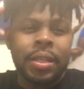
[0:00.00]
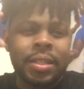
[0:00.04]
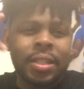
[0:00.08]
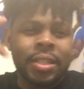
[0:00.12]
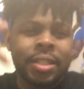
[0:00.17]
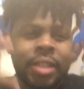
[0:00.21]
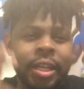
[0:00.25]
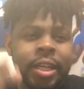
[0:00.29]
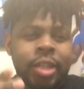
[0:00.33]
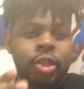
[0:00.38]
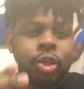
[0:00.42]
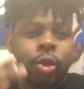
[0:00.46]

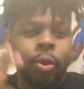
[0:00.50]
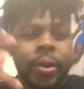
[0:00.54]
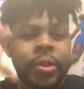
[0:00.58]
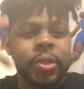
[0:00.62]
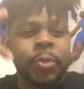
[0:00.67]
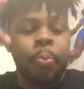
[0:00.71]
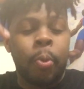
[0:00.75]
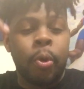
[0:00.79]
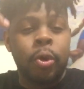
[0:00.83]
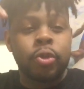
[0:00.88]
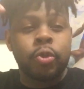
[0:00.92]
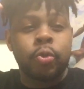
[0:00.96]
is Detroit
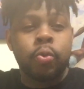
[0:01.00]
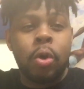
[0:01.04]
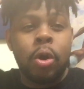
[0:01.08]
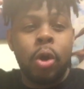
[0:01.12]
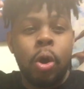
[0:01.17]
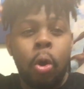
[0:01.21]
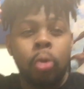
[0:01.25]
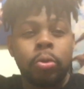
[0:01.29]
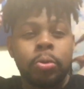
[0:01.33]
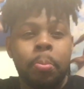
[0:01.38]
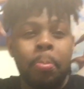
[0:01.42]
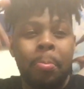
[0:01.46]
Sports
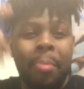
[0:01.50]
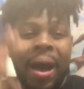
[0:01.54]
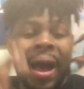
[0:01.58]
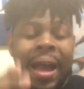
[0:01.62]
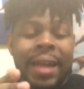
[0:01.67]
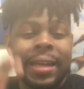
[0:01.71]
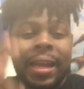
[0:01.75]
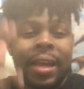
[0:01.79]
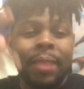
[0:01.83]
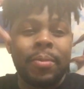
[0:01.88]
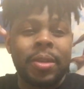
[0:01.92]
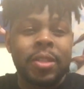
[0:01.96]
World.
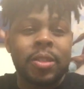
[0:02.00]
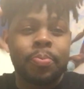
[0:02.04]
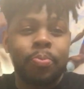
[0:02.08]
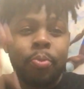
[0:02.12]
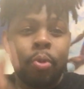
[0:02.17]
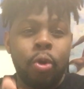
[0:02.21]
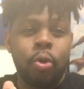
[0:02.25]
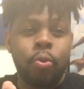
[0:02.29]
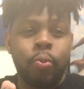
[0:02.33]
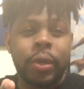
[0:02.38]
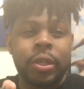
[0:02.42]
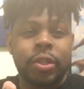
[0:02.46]
My name is
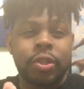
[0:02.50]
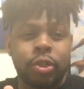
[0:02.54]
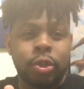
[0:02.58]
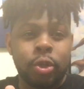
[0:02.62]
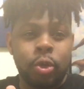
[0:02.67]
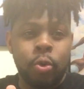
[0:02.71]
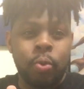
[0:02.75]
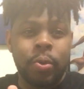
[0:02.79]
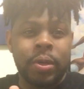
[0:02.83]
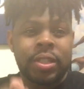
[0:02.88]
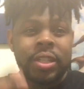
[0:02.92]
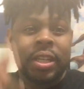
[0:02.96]
Maurice
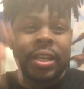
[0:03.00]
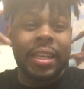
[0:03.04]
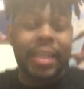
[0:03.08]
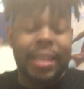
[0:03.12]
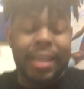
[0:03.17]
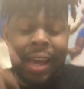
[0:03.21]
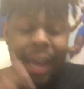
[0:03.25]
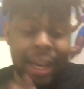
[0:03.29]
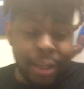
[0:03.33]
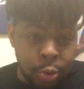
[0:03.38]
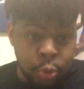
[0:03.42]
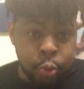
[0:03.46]
Lewis, and
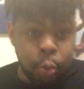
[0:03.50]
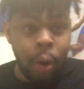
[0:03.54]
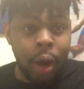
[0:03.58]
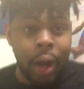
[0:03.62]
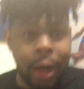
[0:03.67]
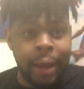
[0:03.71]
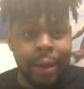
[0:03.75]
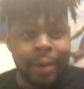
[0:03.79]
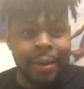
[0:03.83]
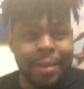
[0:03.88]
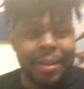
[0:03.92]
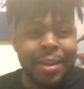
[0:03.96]
guess
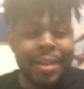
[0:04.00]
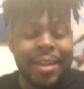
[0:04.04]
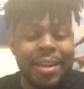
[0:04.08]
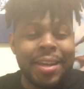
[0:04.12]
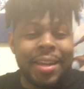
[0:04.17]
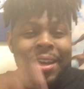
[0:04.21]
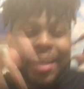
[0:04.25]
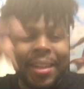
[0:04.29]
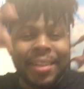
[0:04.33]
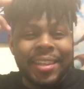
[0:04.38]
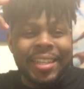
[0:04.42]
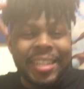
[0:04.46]
what?
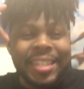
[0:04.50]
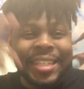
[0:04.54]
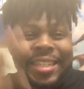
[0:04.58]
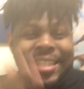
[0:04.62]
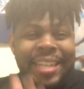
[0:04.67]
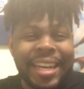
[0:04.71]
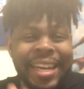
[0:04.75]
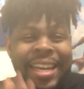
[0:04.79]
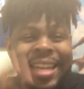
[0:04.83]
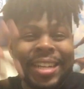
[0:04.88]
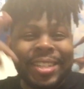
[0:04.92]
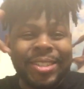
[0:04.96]
The
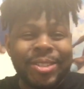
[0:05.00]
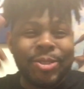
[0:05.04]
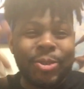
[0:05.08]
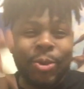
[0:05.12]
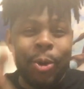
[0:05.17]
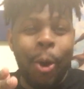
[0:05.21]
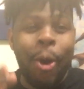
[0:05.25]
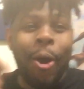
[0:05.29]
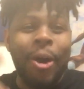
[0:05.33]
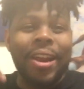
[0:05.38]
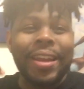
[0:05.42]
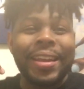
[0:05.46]

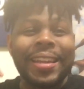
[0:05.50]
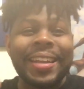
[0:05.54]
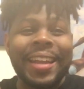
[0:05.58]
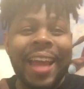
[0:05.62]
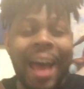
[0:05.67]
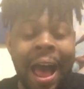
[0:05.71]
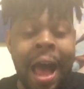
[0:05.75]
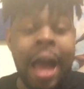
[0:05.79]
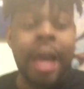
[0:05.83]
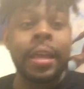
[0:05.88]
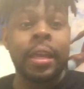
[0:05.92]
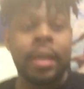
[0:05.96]
Detroit
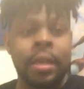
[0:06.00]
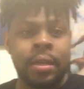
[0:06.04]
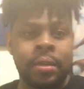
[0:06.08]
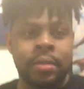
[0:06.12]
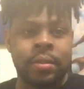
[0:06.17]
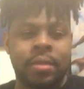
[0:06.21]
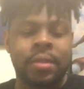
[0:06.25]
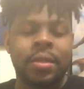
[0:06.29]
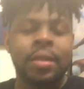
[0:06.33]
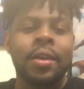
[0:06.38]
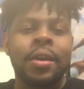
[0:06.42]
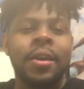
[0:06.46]

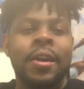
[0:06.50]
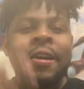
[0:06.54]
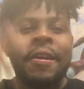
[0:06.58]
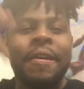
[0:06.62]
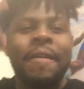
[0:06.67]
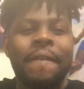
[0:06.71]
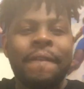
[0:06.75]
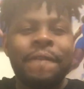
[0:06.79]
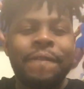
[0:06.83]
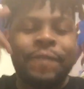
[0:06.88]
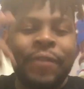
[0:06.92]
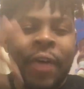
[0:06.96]
Lions
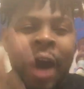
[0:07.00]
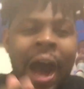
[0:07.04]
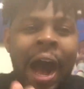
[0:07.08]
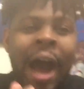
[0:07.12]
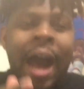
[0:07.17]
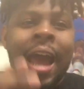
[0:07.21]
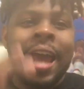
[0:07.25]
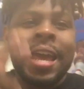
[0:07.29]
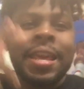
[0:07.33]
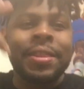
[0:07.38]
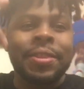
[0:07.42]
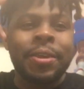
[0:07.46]

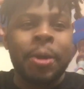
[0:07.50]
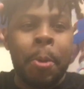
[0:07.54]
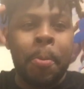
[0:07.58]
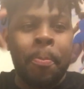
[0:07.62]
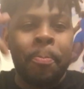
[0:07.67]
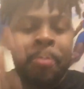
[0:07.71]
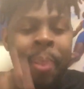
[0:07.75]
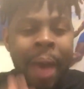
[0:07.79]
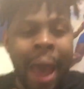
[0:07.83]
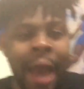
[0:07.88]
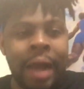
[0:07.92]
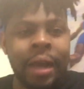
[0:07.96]
find their
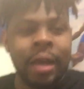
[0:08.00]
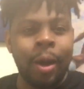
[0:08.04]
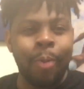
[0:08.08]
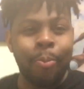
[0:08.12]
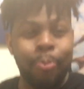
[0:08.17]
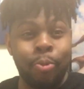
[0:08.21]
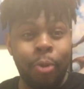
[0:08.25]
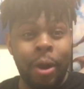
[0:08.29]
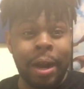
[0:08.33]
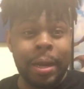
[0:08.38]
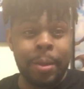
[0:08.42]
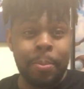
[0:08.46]

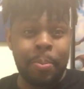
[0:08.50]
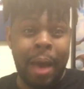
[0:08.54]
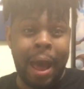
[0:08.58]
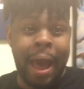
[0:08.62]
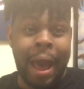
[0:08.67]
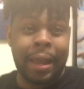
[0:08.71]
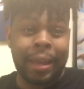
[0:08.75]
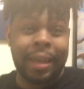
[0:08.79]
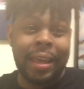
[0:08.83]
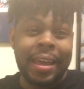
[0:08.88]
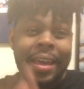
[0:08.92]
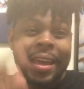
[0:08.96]
backup running
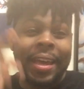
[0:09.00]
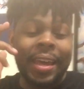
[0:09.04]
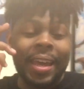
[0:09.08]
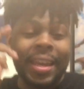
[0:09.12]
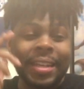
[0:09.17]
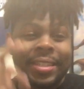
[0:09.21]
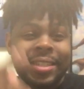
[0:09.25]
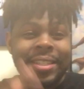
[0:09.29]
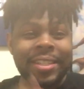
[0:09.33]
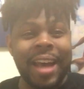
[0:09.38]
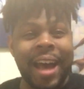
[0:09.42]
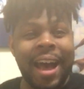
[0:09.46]
back
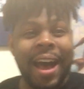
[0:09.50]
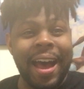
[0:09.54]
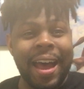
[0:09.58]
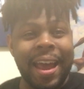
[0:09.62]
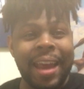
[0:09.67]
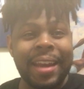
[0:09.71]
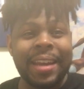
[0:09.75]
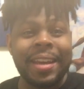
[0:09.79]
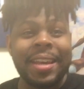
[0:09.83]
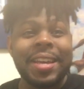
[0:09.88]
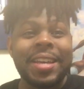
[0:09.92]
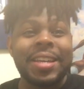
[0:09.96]
and
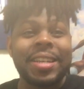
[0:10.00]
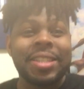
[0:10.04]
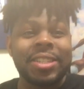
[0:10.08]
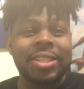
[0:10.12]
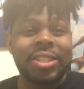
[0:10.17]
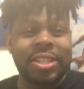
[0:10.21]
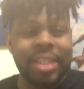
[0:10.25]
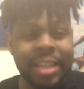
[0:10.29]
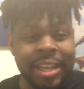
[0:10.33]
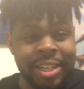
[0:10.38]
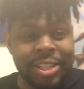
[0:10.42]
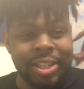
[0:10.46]
sign
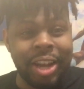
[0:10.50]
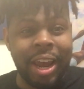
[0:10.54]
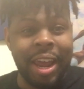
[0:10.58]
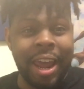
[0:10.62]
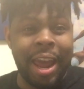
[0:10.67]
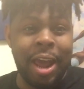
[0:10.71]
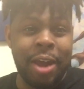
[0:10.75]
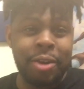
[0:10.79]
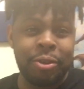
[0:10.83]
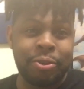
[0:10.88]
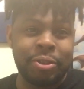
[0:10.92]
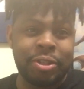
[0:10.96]
CJ
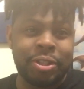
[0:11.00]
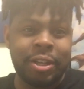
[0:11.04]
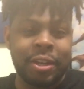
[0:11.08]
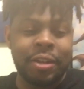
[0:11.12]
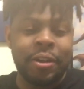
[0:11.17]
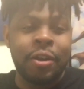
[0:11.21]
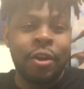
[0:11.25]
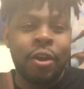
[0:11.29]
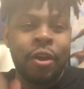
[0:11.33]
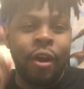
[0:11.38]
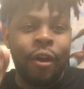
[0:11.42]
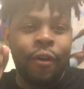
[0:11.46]

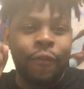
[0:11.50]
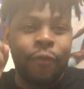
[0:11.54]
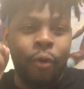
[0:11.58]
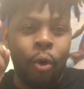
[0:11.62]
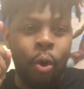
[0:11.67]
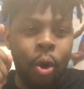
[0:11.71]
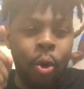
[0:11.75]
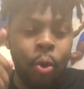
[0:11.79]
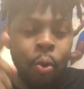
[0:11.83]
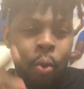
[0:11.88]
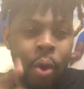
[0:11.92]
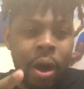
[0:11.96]
Anderson
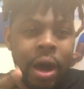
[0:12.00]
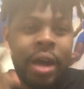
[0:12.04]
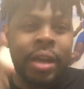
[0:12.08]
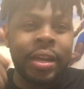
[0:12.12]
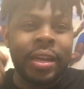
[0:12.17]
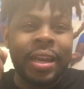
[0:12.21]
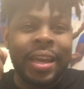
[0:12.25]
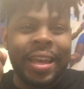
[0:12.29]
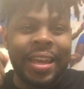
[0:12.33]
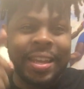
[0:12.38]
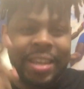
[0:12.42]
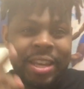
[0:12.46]
for a
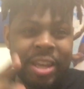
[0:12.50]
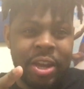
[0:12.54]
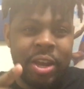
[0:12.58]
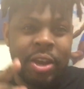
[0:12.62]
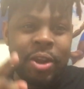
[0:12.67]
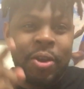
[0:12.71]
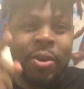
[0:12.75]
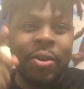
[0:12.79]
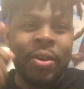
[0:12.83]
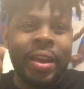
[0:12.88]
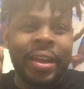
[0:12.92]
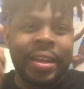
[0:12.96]

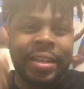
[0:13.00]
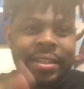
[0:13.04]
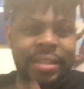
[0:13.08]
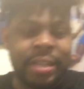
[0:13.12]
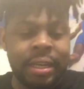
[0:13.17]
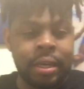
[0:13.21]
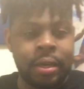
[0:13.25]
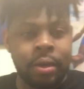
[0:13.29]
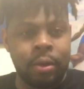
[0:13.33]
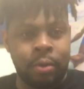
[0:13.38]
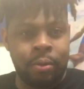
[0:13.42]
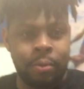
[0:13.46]
one-year
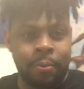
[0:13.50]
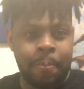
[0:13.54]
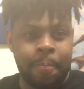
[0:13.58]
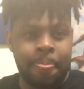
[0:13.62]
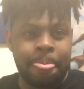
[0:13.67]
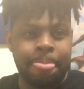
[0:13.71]
deal.